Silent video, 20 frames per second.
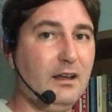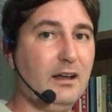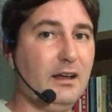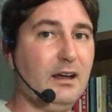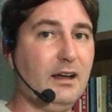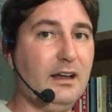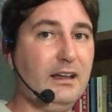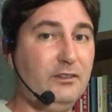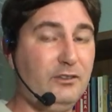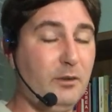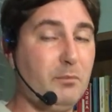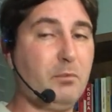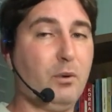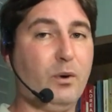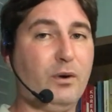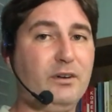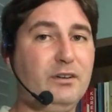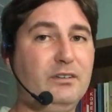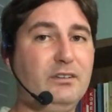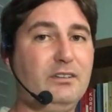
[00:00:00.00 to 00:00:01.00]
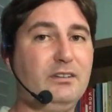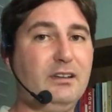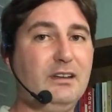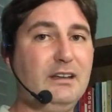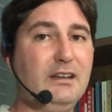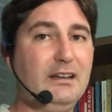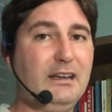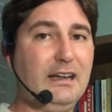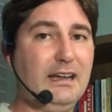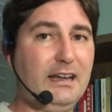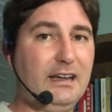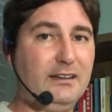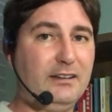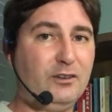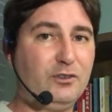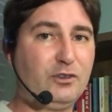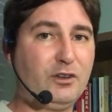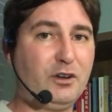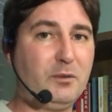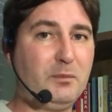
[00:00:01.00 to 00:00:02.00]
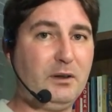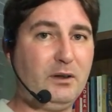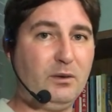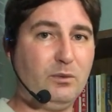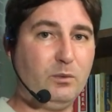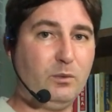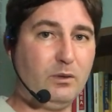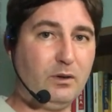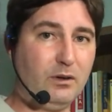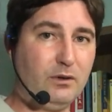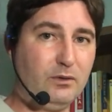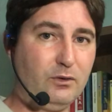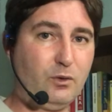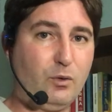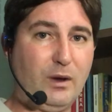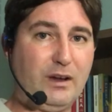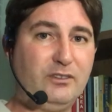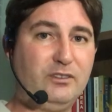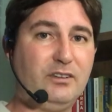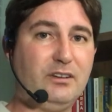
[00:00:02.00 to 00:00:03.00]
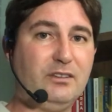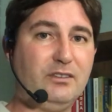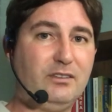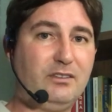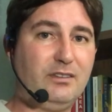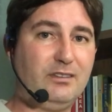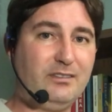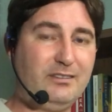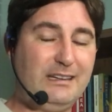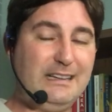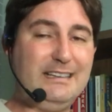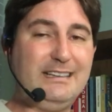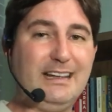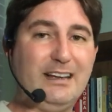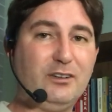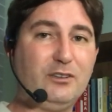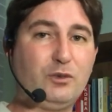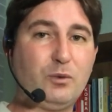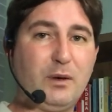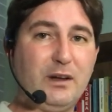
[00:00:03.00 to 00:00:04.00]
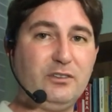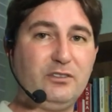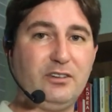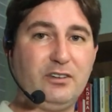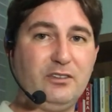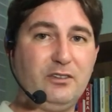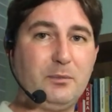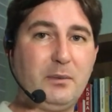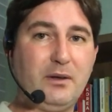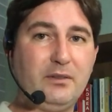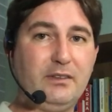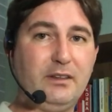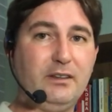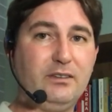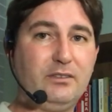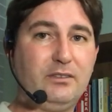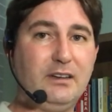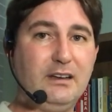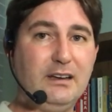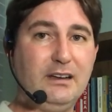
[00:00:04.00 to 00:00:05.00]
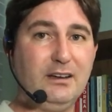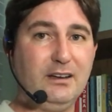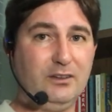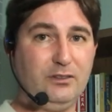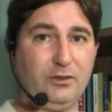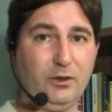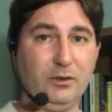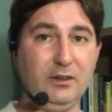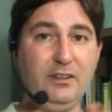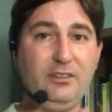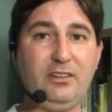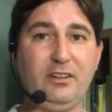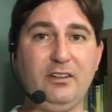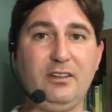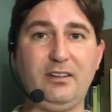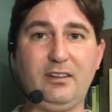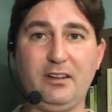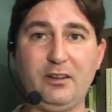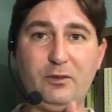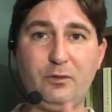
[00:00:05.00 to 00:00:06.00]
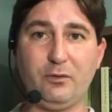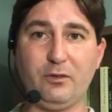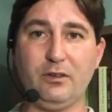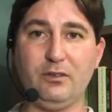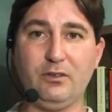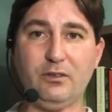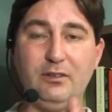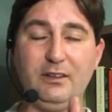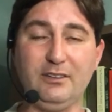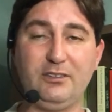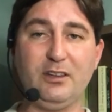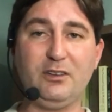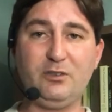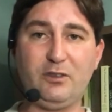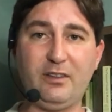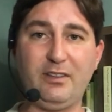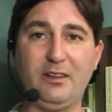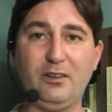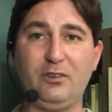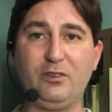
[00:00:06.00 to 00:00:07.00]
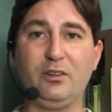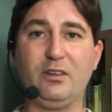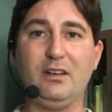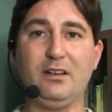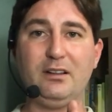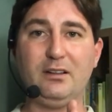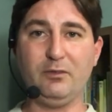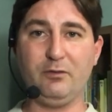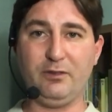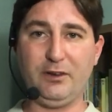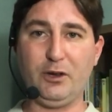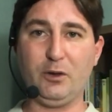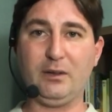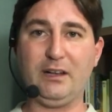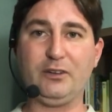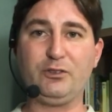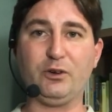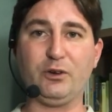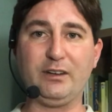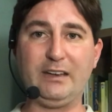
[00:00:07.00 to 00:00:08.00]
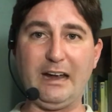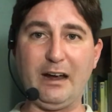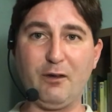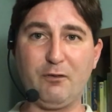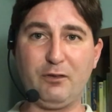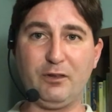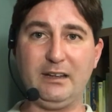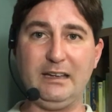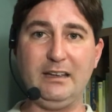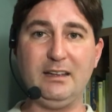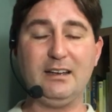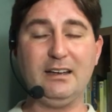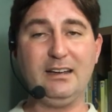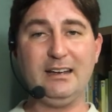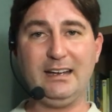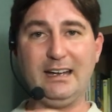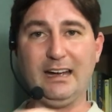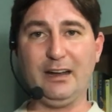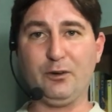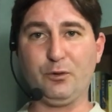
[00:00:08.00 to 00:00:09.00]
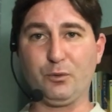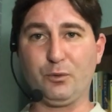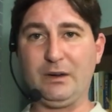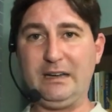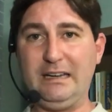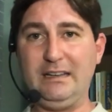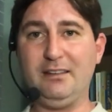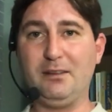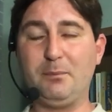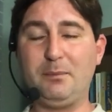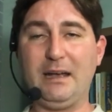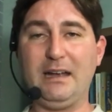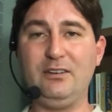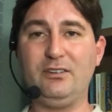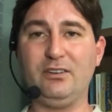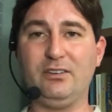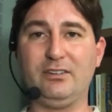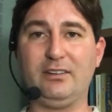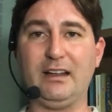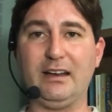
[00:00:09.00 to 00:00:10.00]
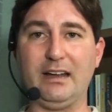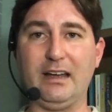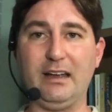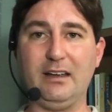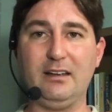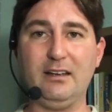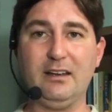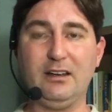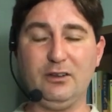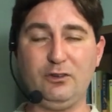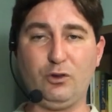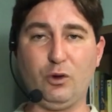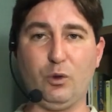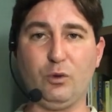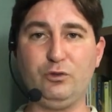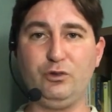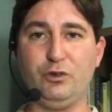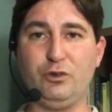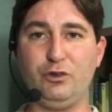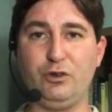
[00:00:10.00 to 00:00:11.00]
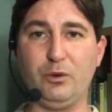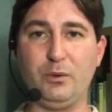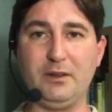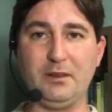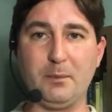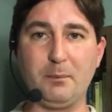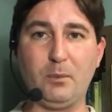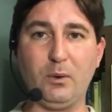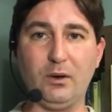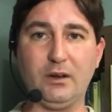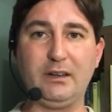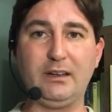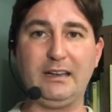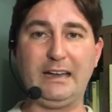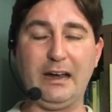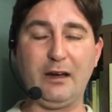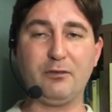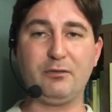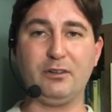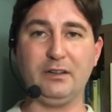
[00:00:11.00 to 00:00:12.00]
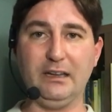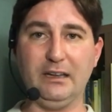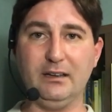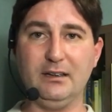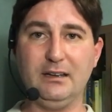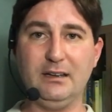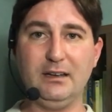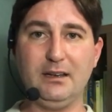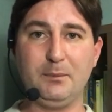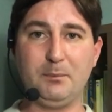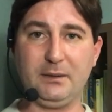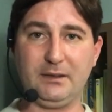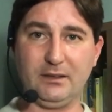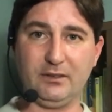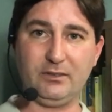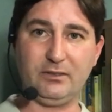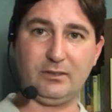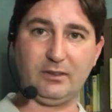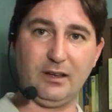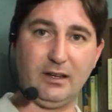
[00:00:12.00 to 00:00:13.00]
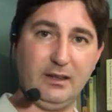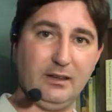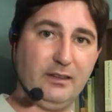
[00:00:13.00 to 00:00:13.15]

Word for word: Uh, it's important, and there's going to be questions, detailed questions about this. So listen to this, listen to this video lecture carefully, and read the pages that I told you to in the book carefully, because uh,